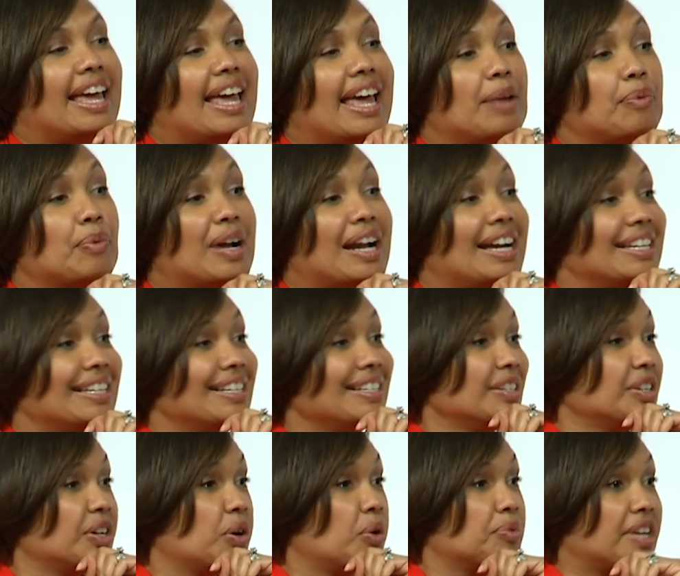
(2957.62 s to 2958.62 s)
And what I
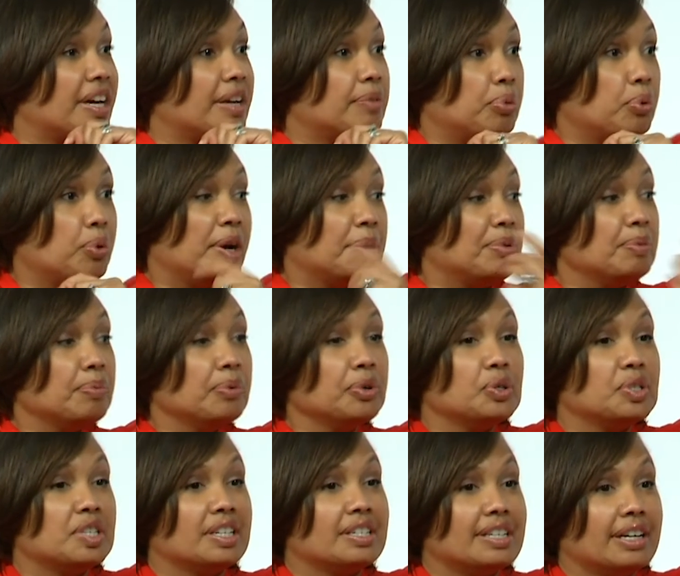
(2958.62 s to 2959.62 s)
didn't know that, boy, people
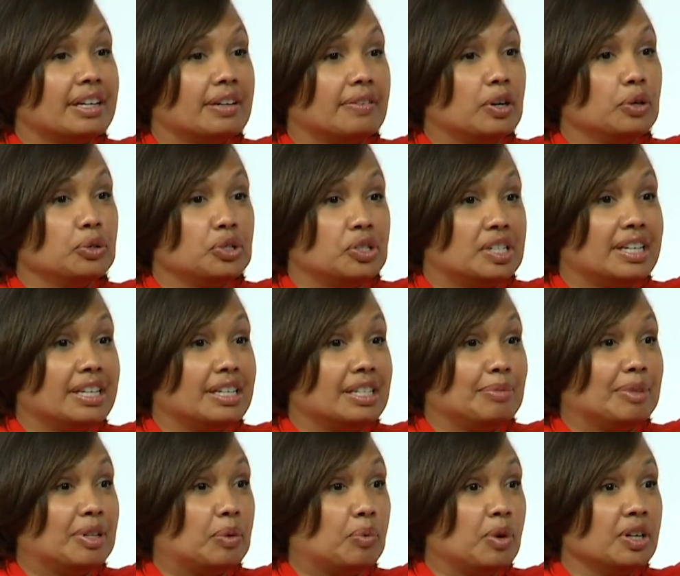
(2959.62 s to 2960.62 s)
use executive coaches to get
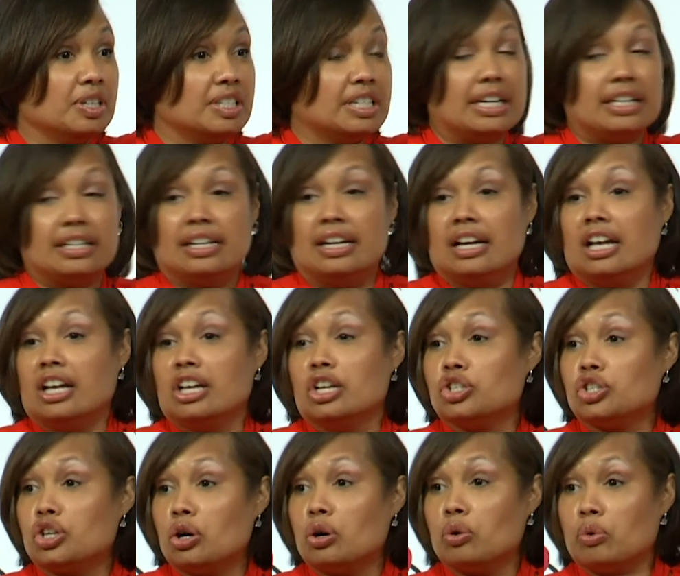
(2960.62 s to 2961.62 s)
some of their work done.
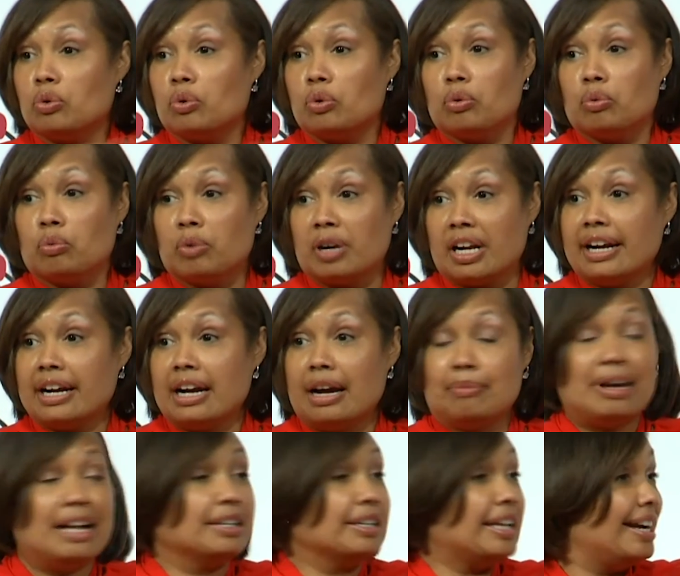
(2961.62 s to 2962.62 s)
So when I got
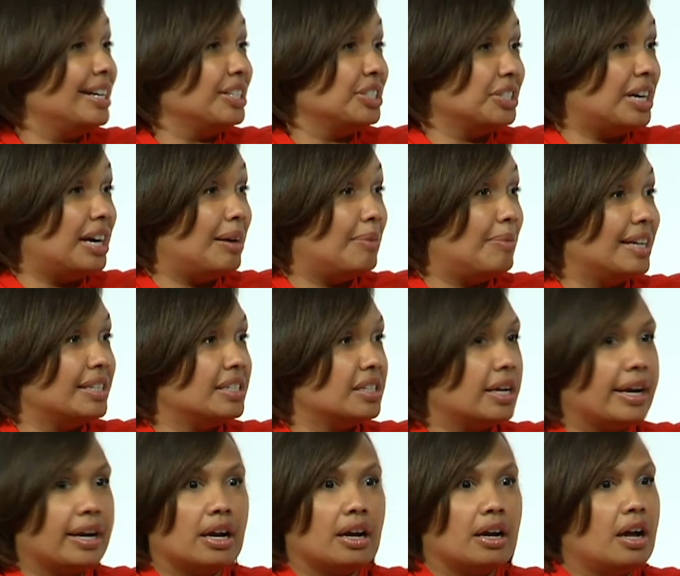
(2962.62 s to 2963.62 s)
my last job, I was
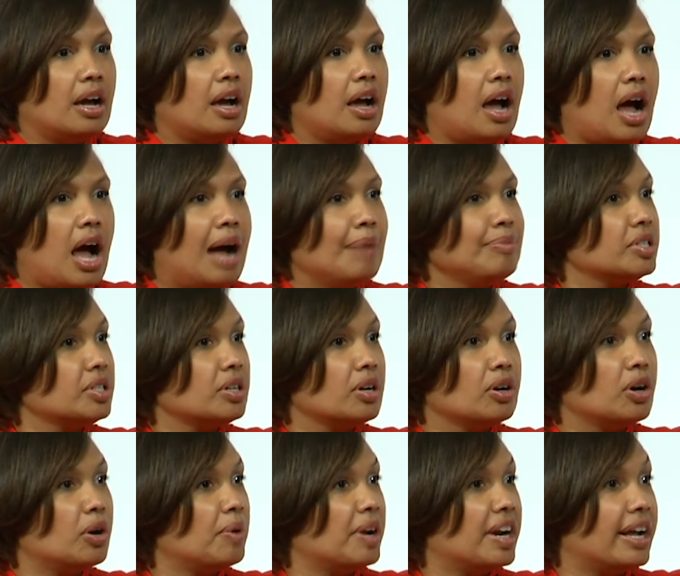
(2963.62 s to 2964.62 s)
like, I'm just going
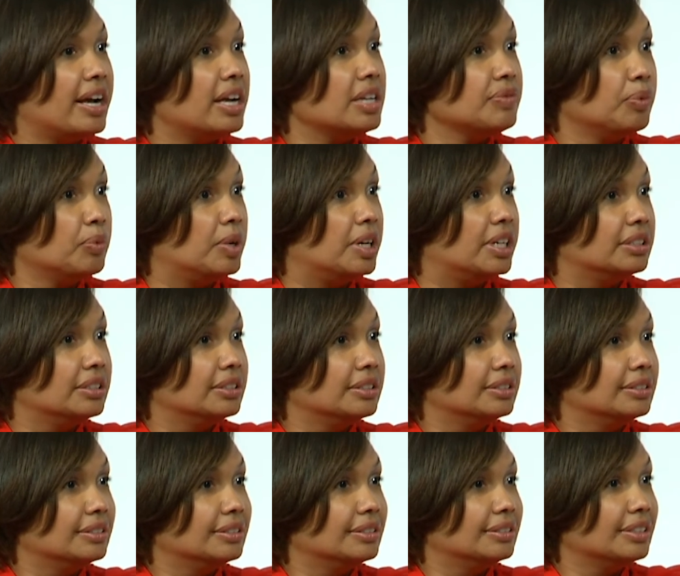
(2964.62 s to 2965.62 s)
to go in and ask for one.
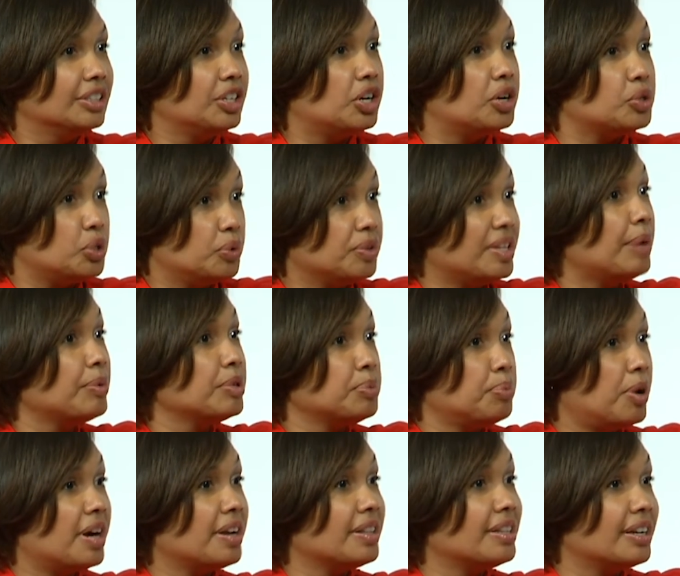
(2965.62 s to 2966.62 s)
You know, so that was
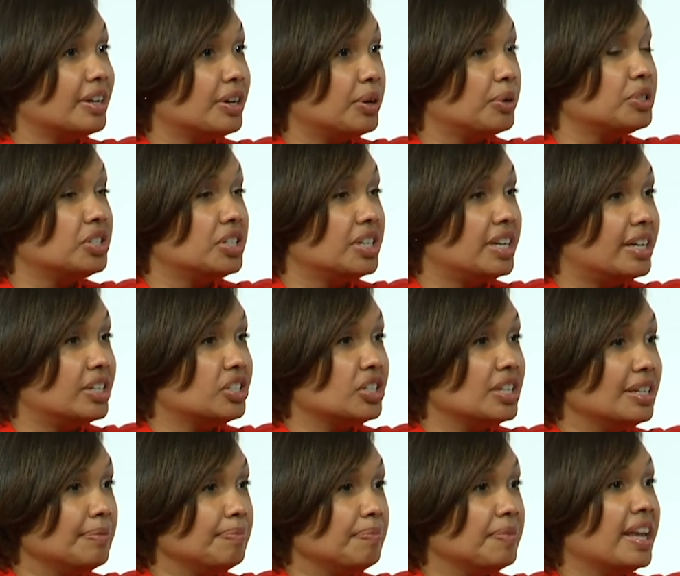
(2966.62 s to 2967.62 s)
part of the
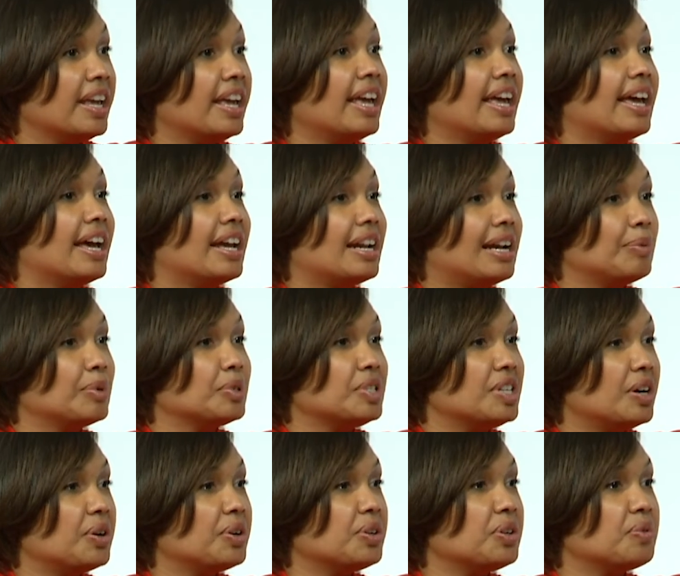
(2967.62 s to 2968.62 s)
negotiation. And I will
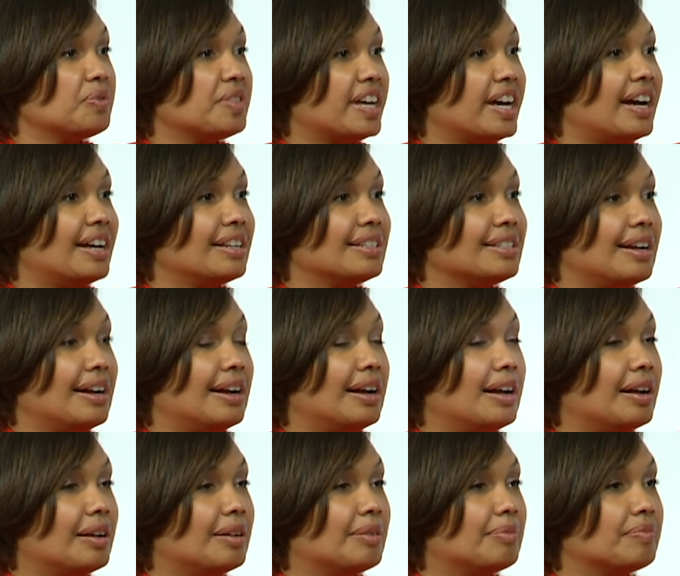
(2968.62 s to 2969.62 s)
tell you that,
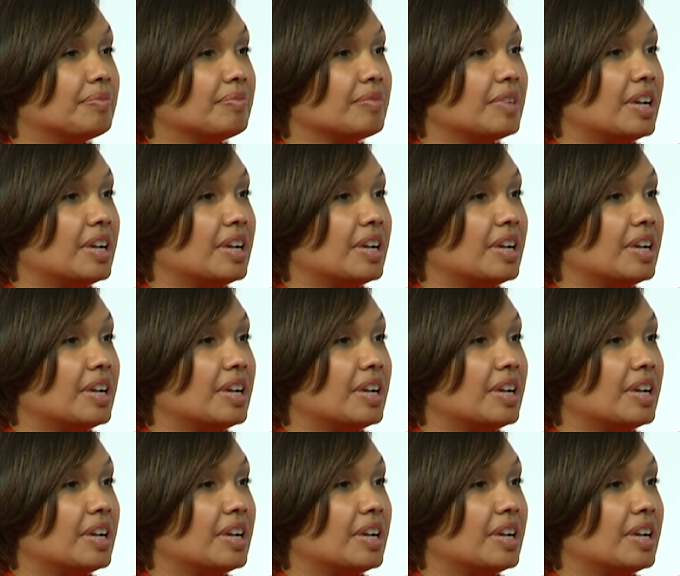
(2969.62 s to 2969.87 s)
I